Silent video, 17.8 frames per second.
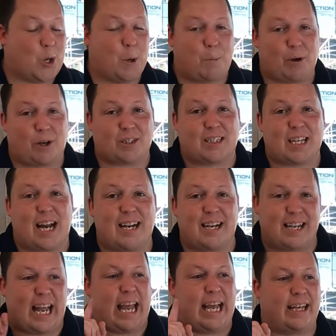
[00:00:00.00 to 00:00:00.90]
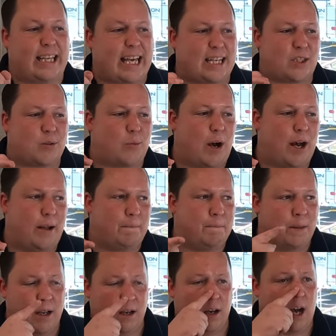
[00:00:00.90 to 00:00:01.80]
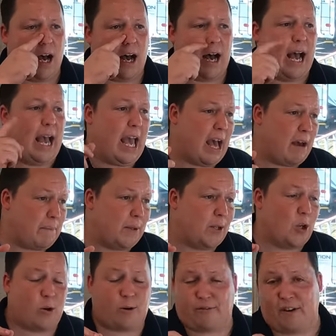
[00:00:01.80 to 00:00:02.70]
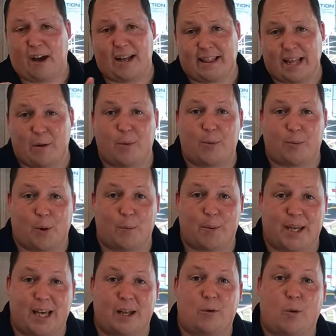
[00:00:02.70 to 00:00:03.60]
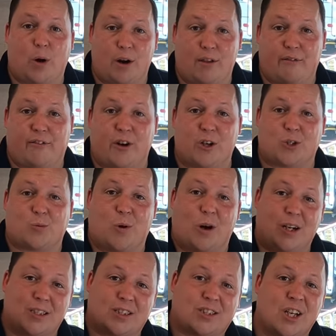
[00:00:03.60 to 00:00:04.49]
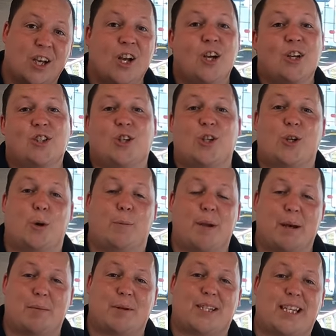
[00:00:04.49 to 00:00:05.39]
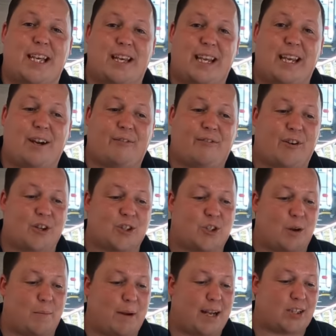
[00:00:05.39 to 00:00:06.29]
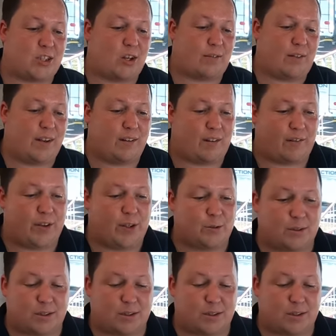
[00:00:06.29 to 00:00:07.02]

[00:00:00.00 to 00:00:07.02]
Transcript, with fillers: Super excited, and guess what? Uh, I have been notified that we will be getting one of the first ones, so you'll be able to see it here first on Matt's RV Review.